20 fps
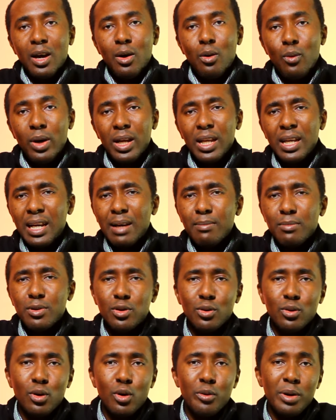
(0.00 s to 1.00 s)
when it comes
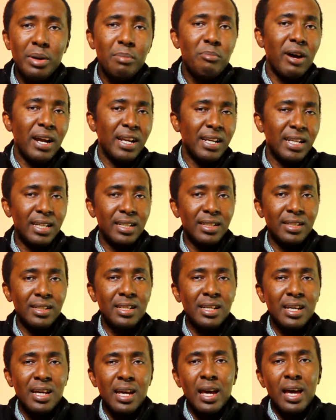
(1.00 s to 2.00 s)
to rebranding,
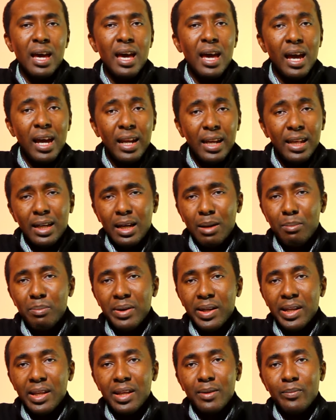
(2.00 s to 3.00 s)
any
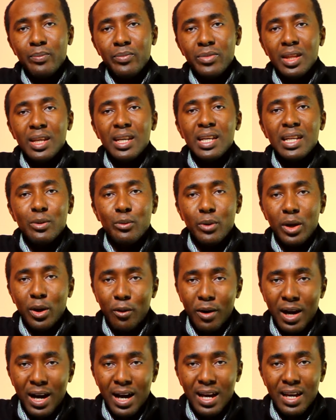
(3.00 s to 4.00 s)
company
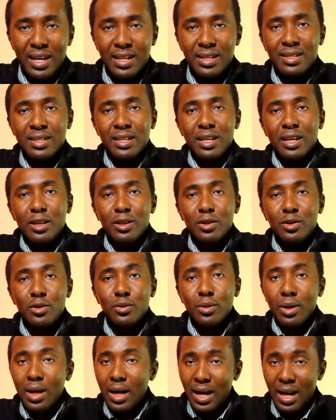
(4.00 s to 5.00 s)
requires to
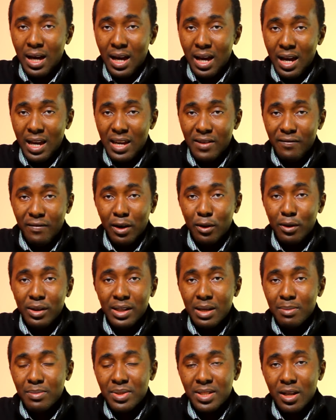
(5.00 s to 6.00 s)
evaluate
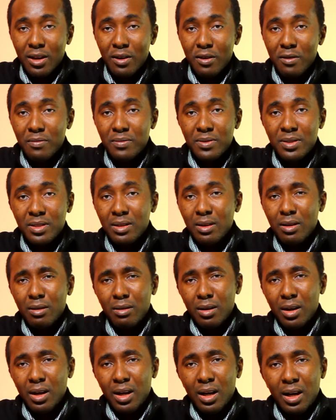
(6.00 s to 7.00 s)
themselves
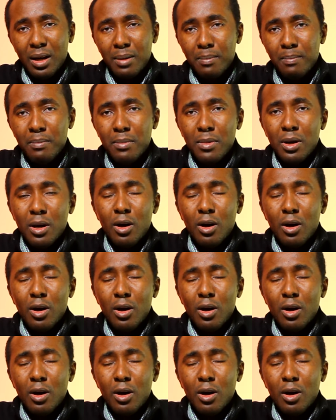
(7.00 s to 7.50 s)
um,